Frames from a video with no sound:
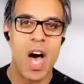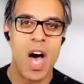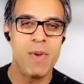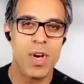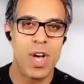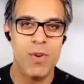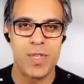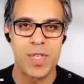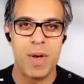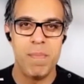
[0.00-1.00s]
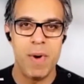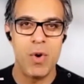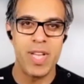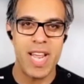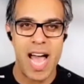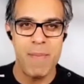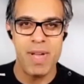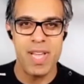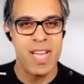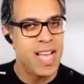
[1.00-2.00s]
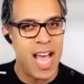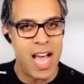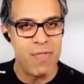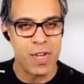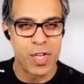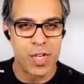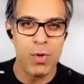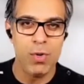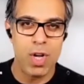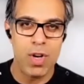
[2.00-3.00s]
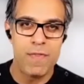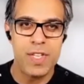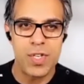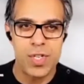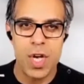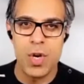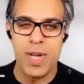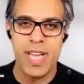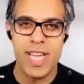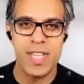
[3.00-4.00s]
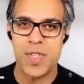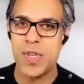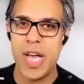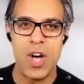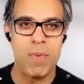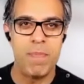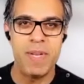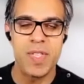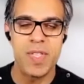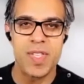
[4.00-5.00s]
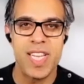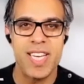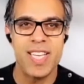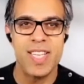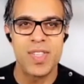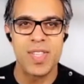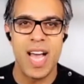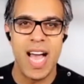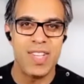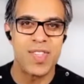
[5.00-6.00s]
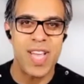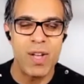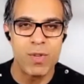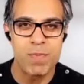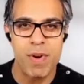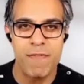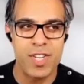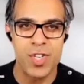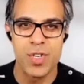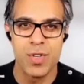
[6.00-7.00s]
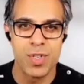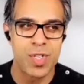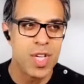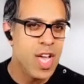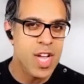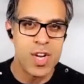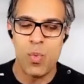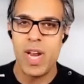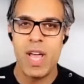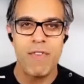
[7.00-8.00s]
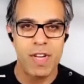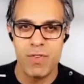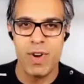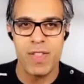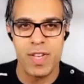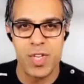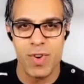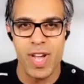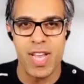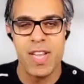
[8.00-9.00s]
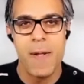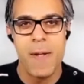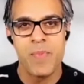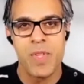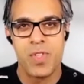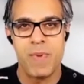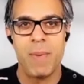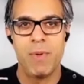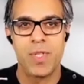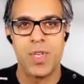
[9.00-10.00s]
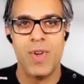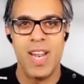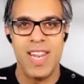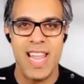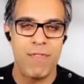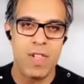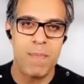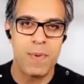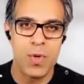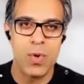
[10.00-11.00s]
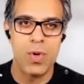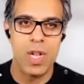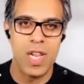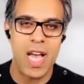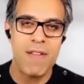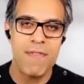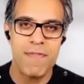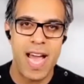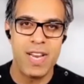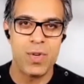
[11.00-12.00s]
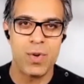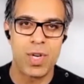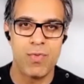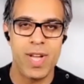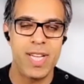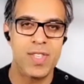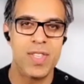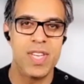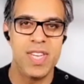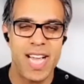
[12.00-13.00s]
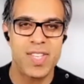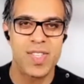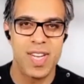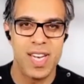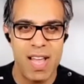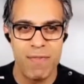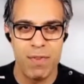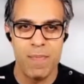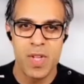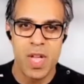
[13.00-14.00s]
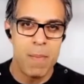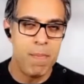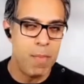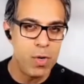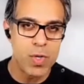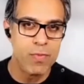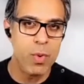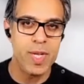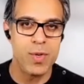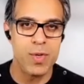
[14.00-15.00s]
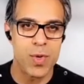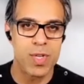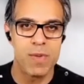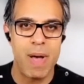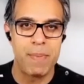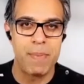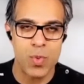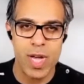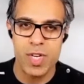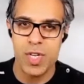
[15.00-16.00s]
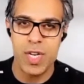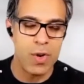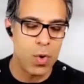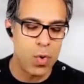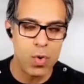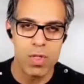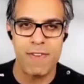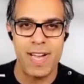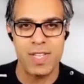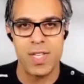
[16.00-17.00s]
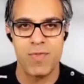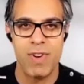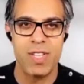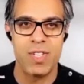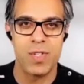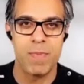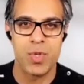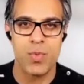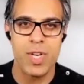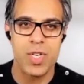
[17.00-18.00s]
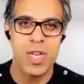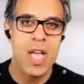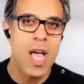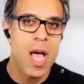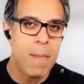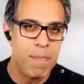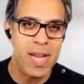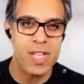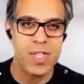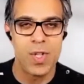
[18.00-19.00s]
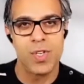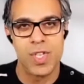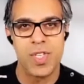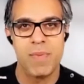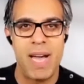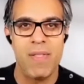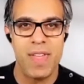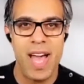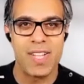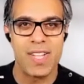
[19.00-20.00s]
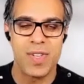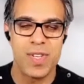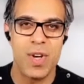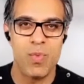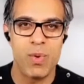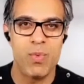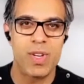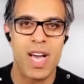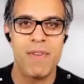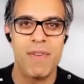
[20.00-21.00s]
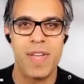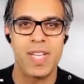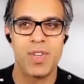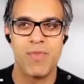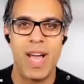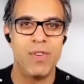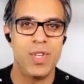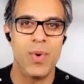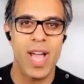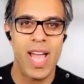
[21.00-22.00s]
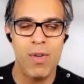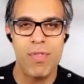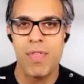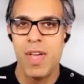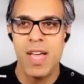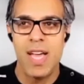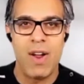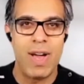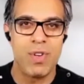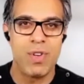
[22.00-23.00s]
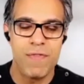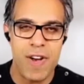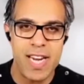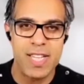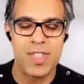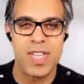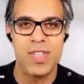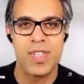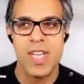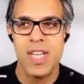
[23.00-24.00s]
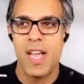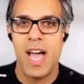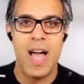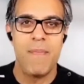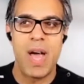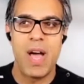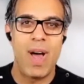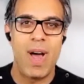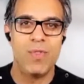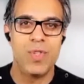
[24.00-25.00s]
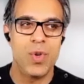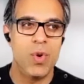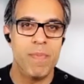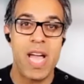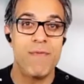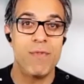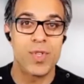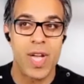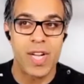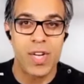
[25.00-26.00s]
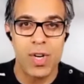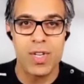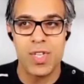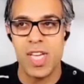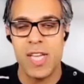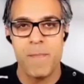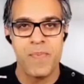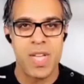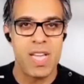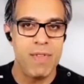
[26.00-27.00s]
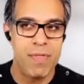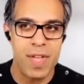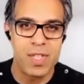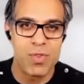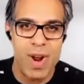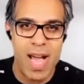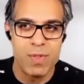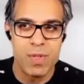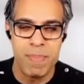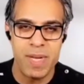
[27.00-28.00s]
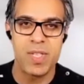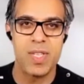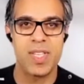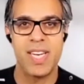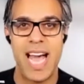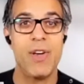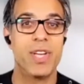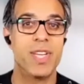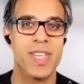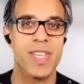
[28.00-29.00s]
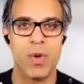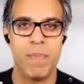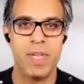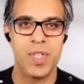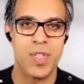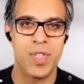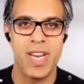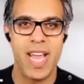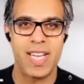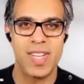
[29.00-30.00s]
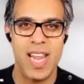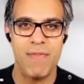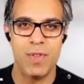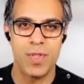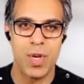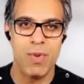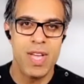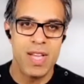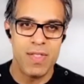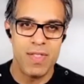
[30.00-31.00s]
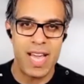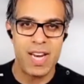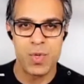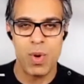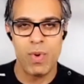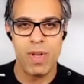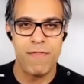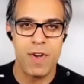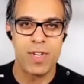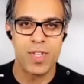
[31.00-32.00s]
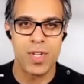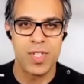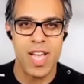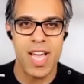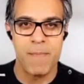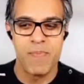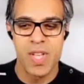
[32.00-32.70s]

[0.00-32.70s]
I'm your host, Moeed Amin, and the goal of this show is to help business leaders, uh, sales professionals, you know, whatever career that you're in, to be able to level up your life and your career to the next level. Most of what we do talks about persuasion and all the facets related to persuasion, but it's not just about that. You know, we will cover things around your health, around your finances, uh, around your behavioral psychology, even things around business and how you can take your business to the next level. So that is what we're focused on today.